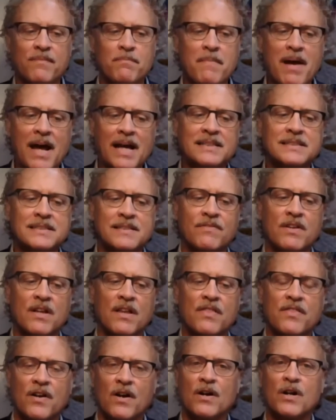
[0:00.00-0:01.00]
massive
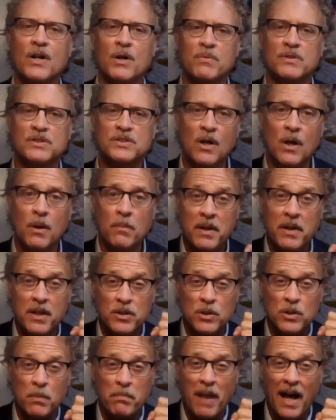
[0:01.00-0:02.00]
cathartic result
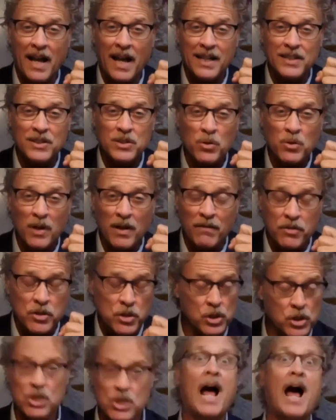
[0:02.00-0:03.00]
because your body is sort of
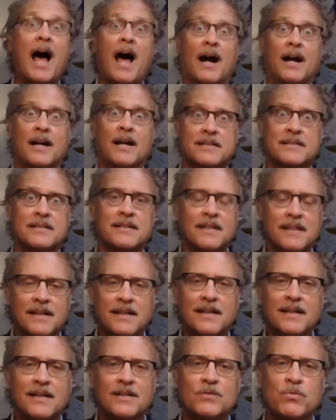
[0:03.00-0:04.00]
shocked
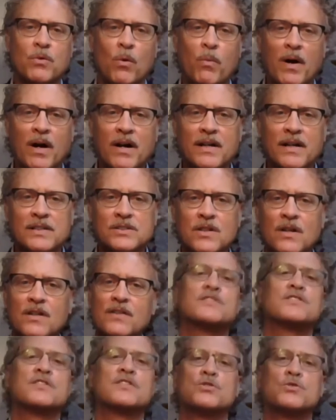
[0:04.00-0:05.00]
into awareness and all
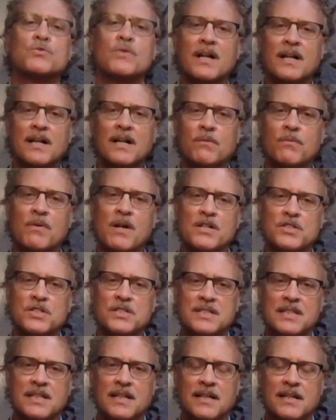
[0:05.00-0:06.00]
this adrenaline
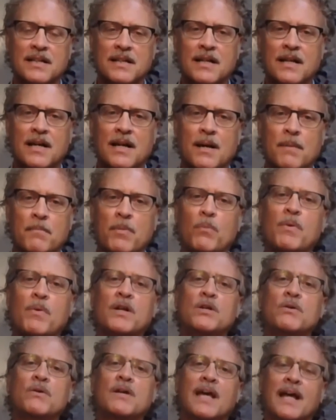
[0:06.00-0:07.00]
rushes in. But
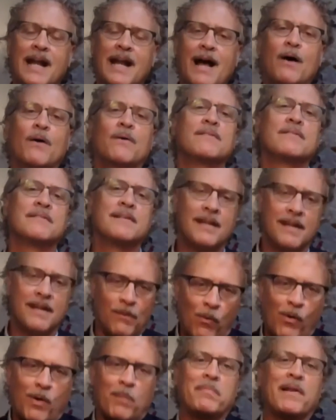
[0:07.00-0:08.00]
when you get out and get a
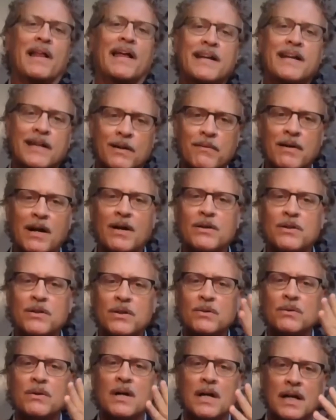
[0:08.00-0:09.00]
warm blanket around
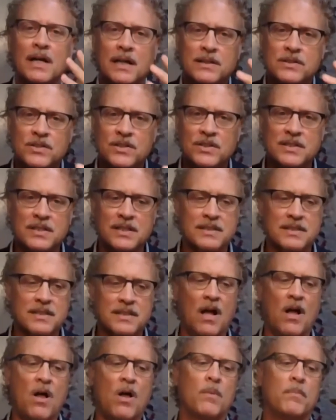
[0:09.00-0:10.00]
you, it's just this
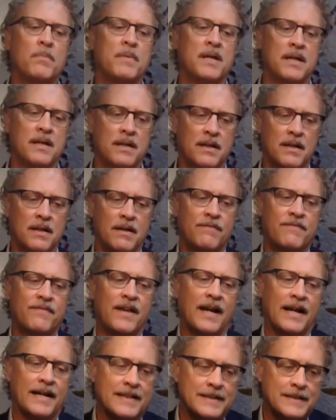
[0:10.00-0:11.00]
calming
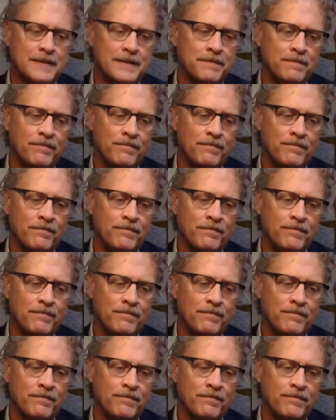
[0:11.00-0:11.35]
effect.